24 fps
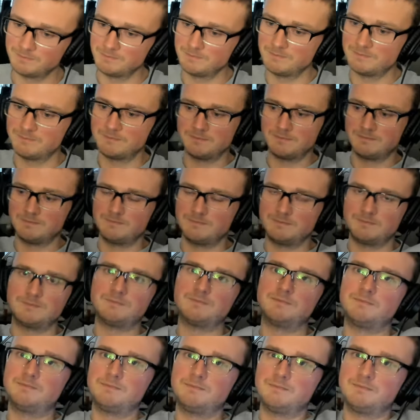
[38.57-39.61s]

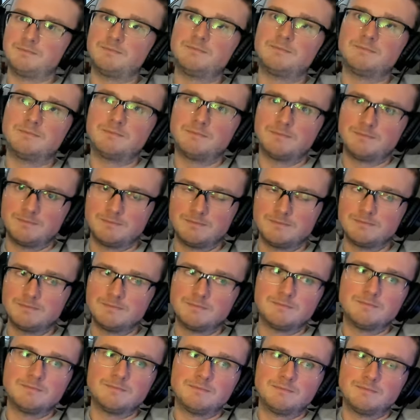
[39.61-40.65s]

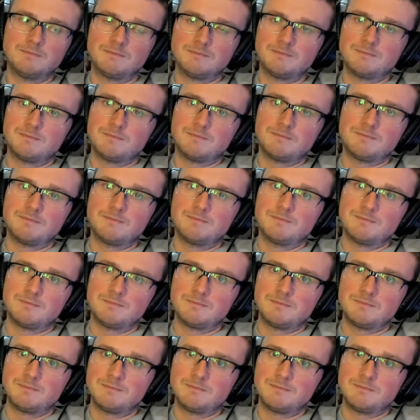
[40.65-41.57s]
Nobody speaks.